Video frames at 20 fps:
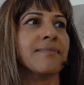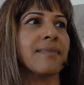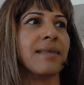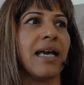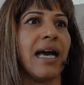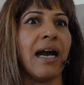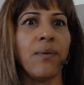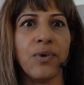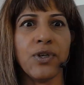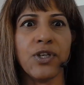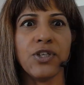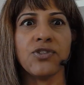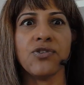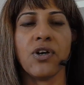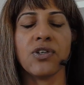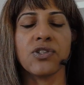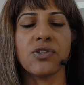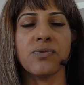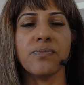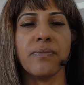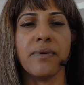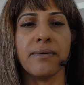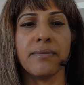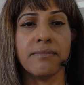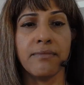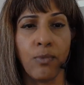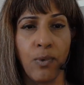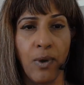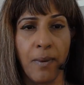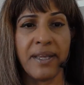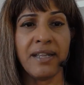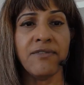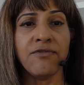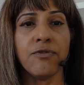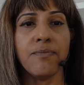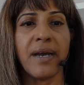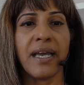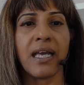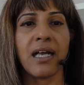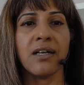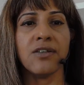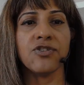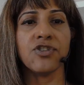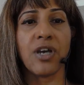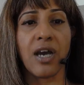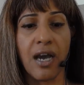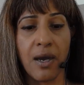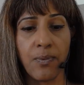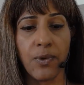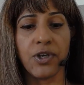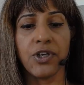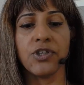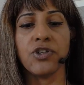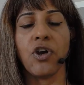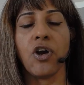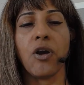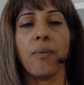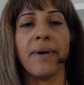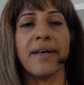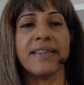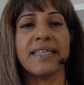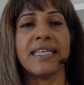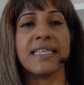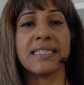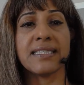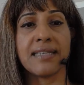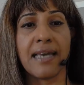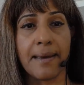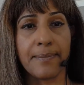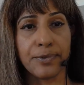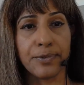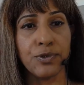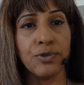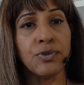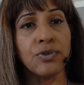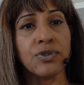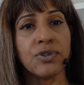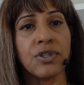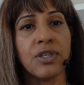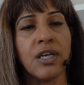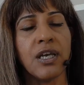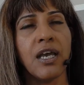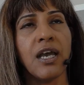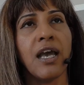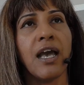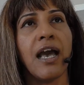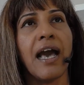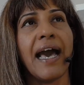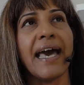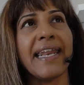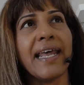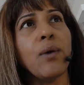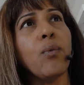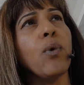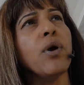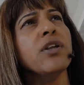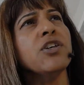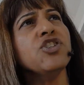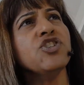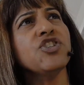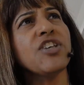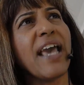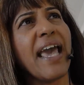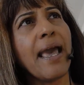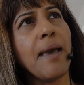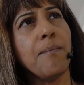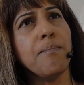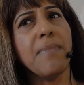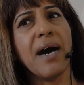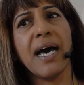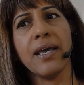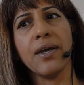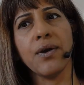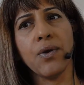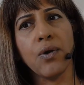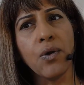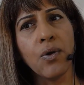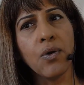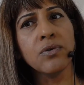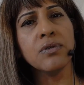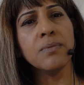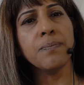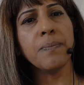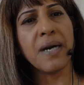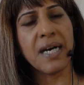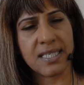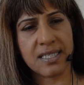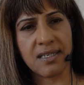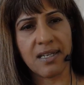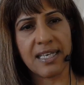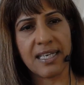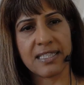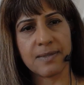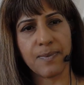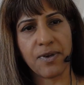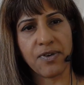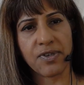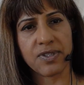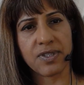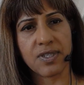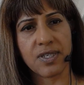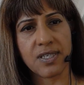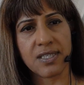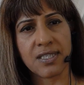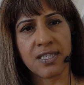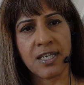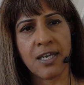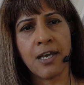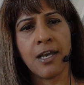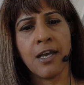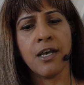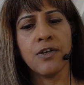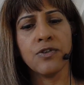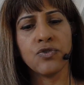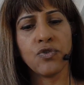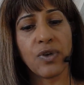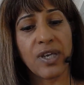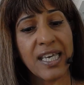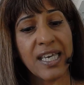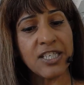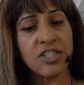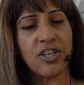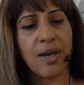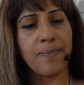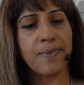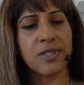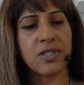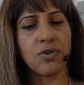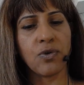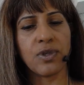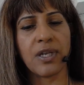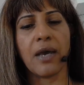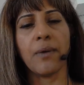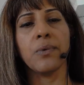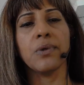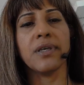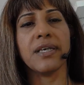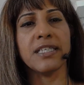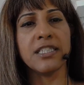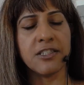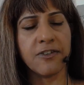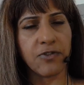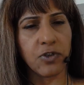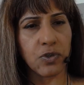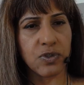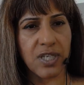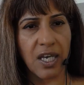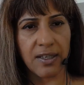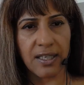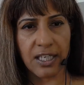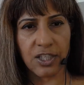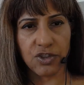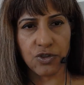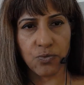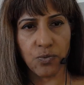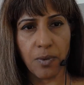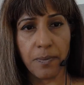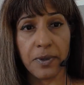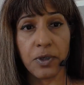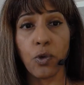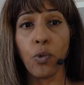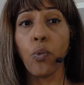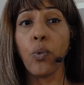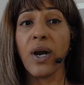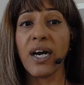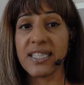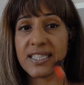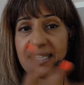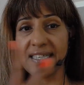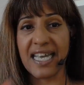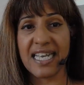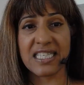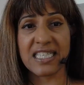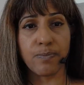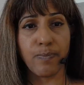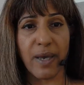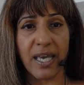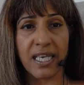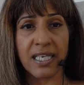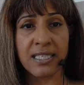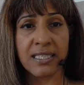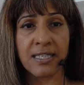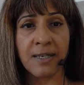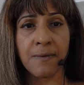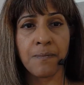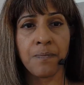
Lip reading: I want to talk to women from my culture. I want to talk about these taboos, and I want to share my own personal experiences. So each episode, I will interview a South Asian woman who works in that space,